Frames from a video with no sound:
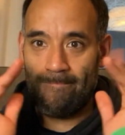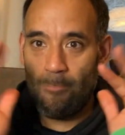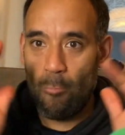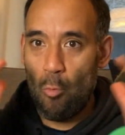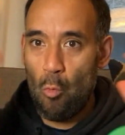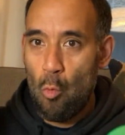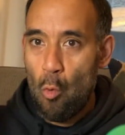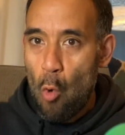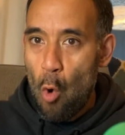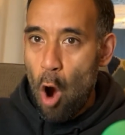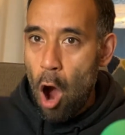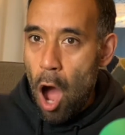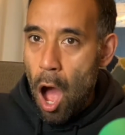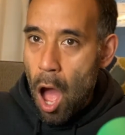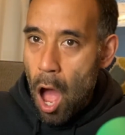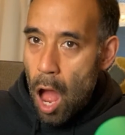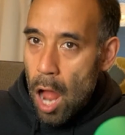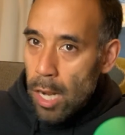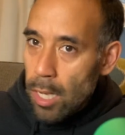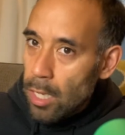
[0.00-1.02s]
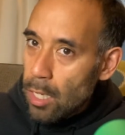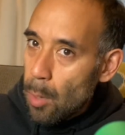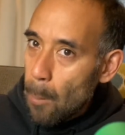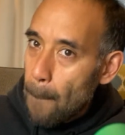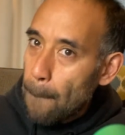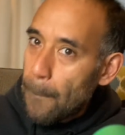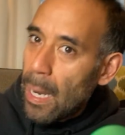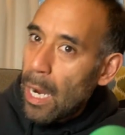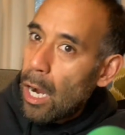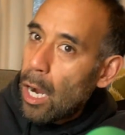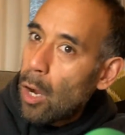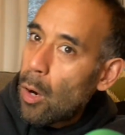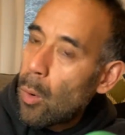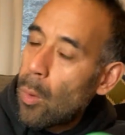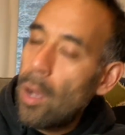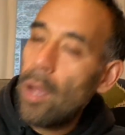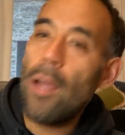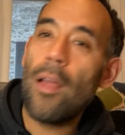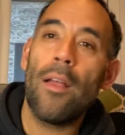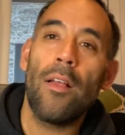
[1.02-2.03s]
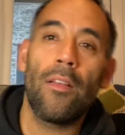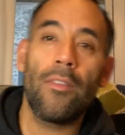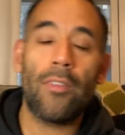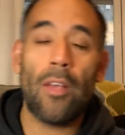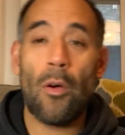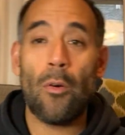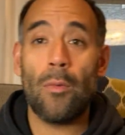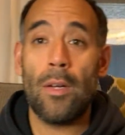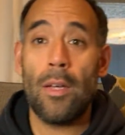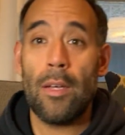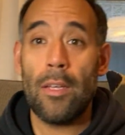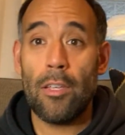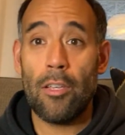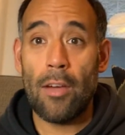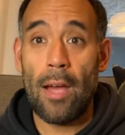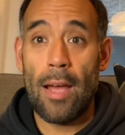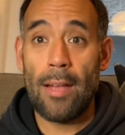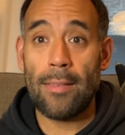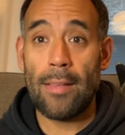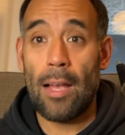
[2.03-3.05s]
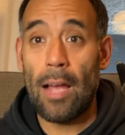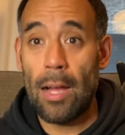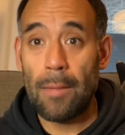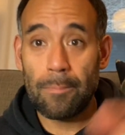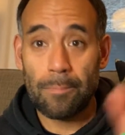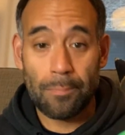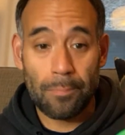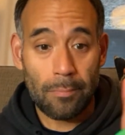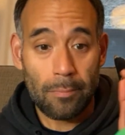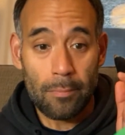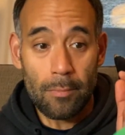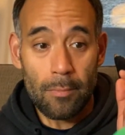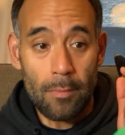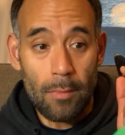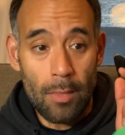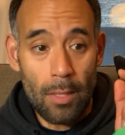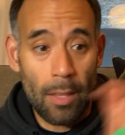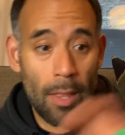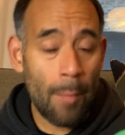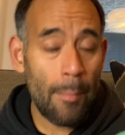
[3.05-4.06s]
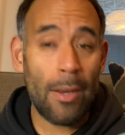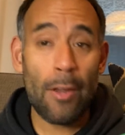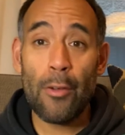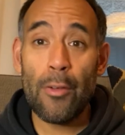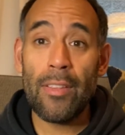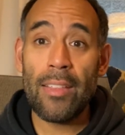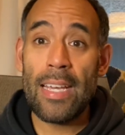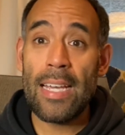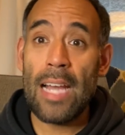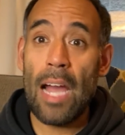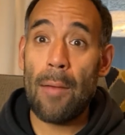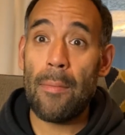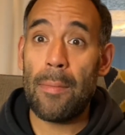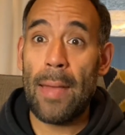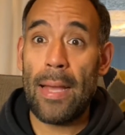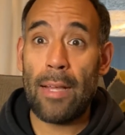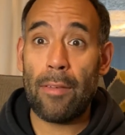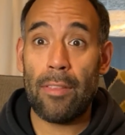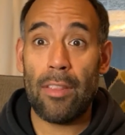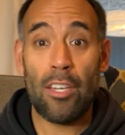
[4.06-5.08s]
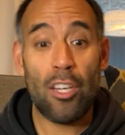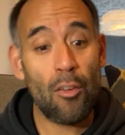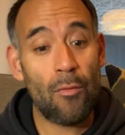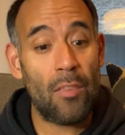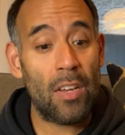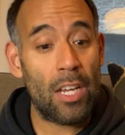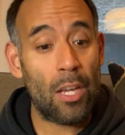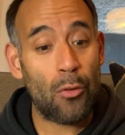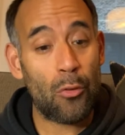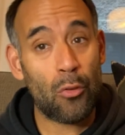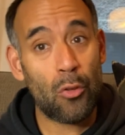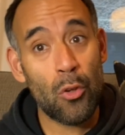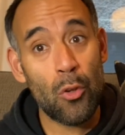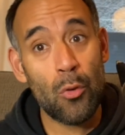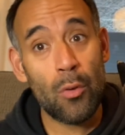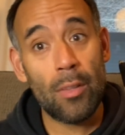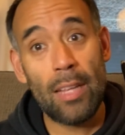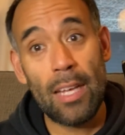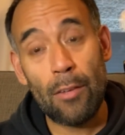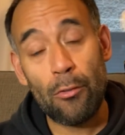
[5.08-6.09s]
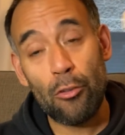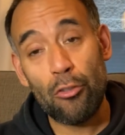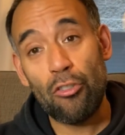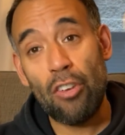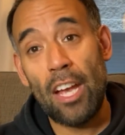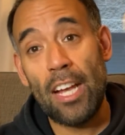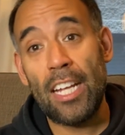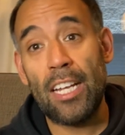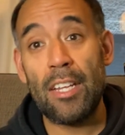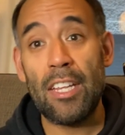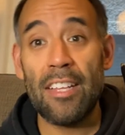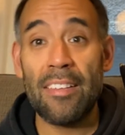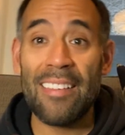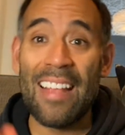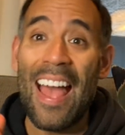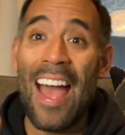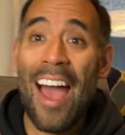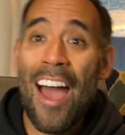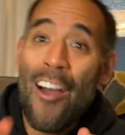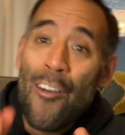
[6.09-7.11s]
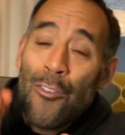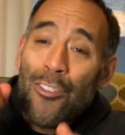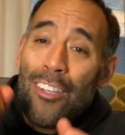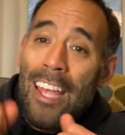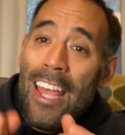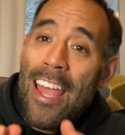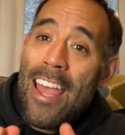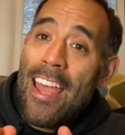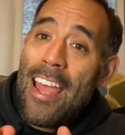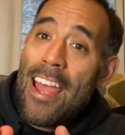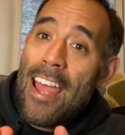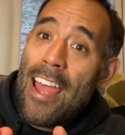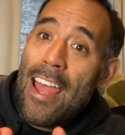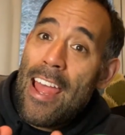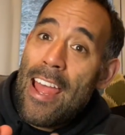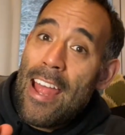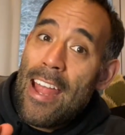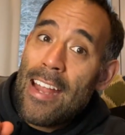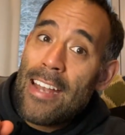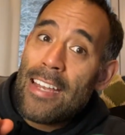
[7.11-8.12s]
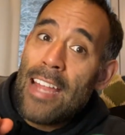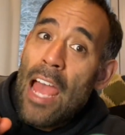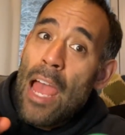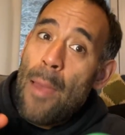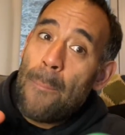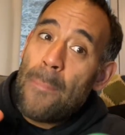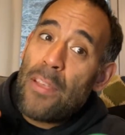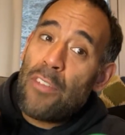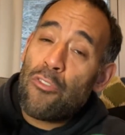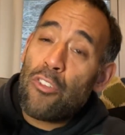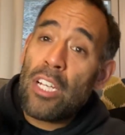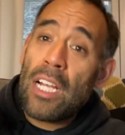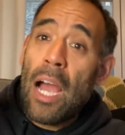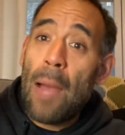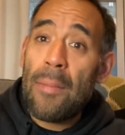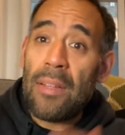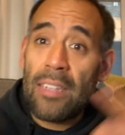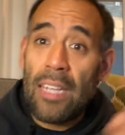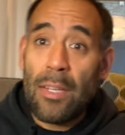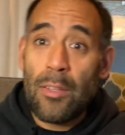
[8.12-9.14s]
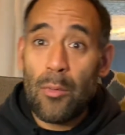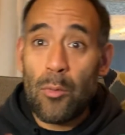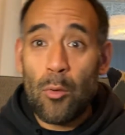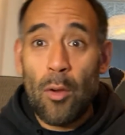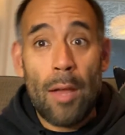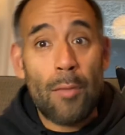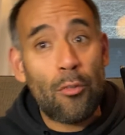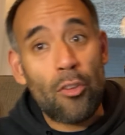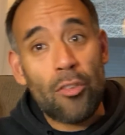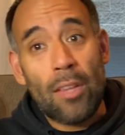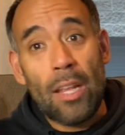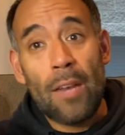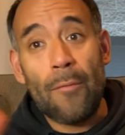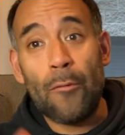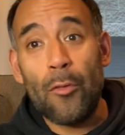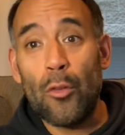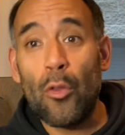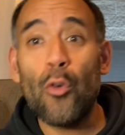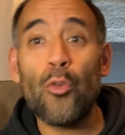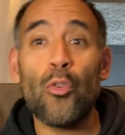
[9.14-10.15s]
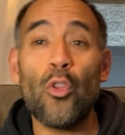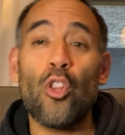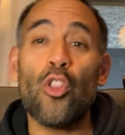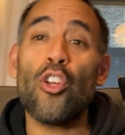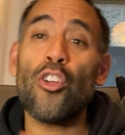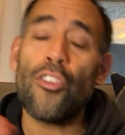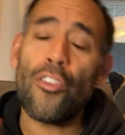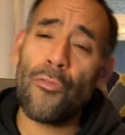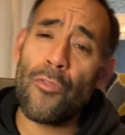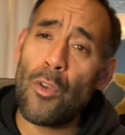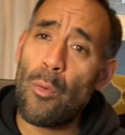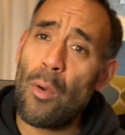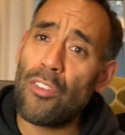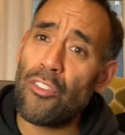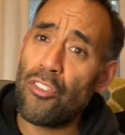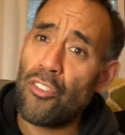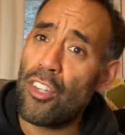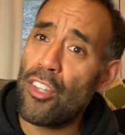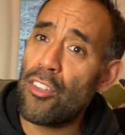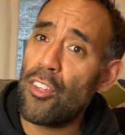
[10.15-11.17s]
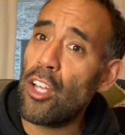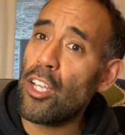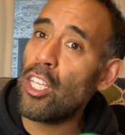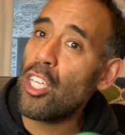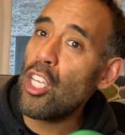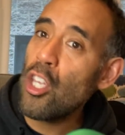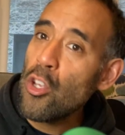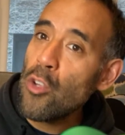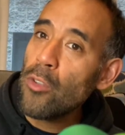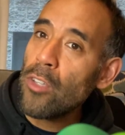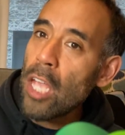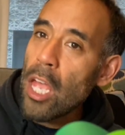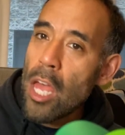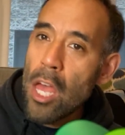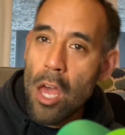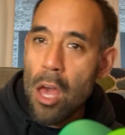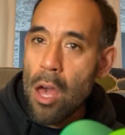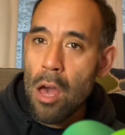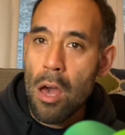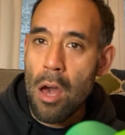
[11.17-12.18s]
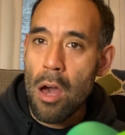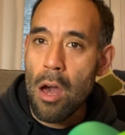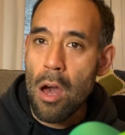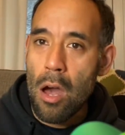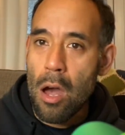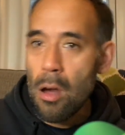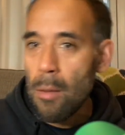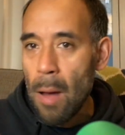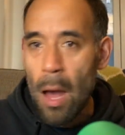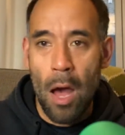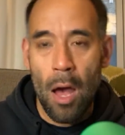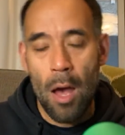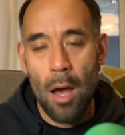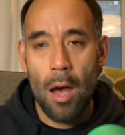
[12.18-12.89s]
What? So, you guys, let me know what you think. I'll be back with a new video soon. Thanks for checking this out. And be sure to comment, like, subscribe, share, sign up for those alerts if you're watching this on YouTube.